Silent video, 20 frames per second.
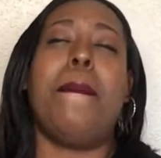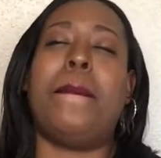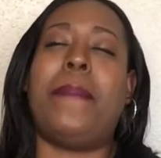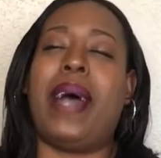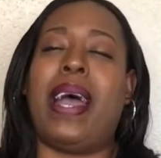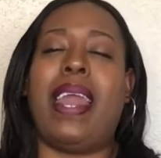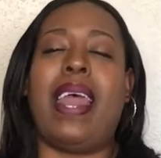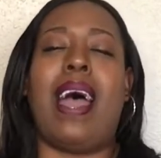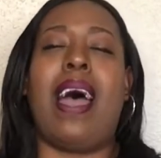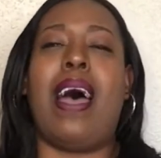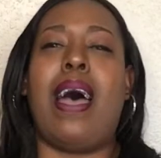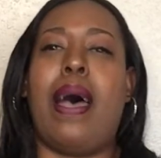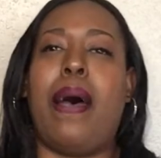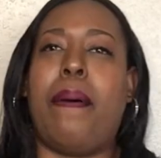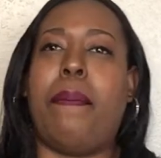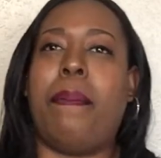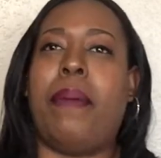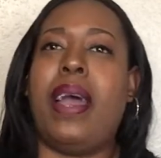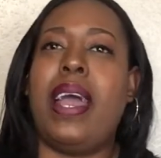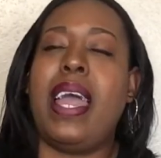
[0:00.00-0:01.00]
But
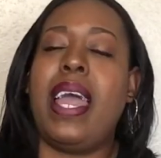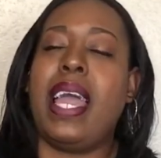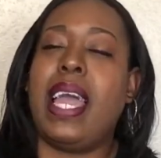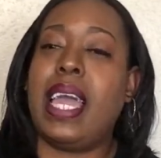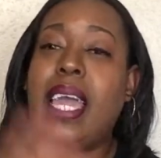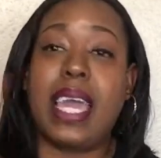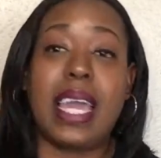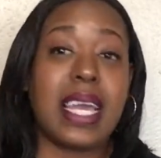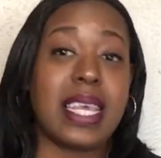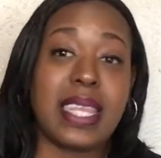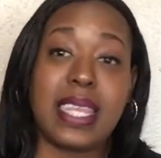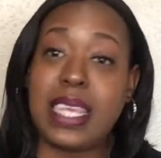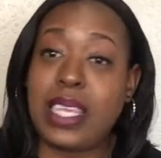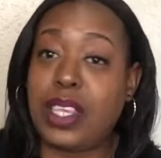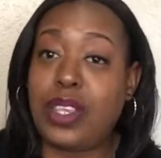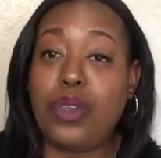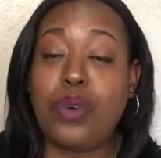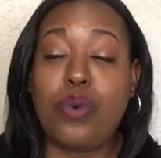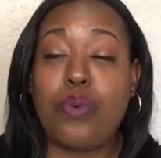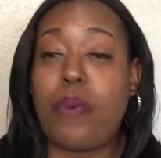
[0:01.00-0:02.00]
um, he's
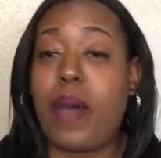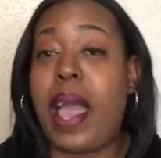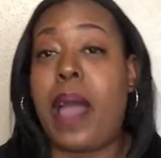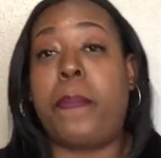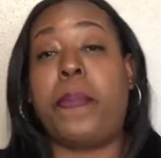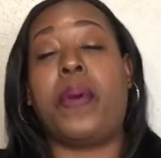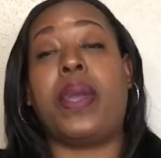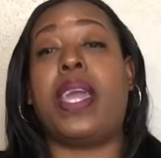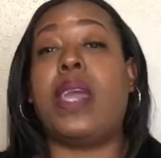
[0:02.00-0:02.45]
this new rapper.